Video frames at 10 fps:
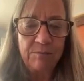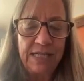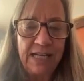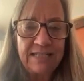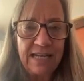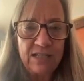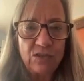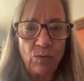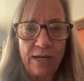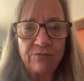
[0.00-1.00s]
because he
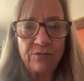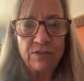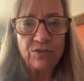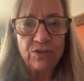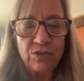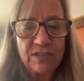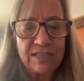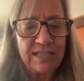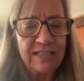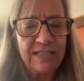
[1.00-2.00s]
had to wait for his turn
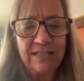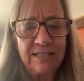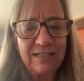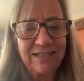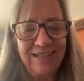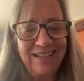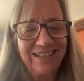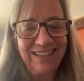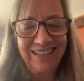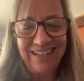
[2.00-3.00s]
to see
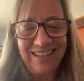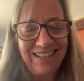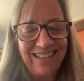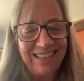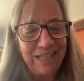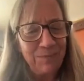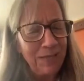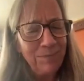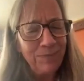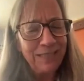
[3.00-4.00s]
the
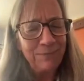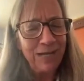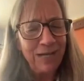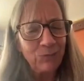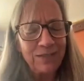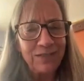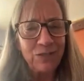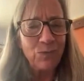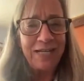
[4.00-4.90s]
people he met with. And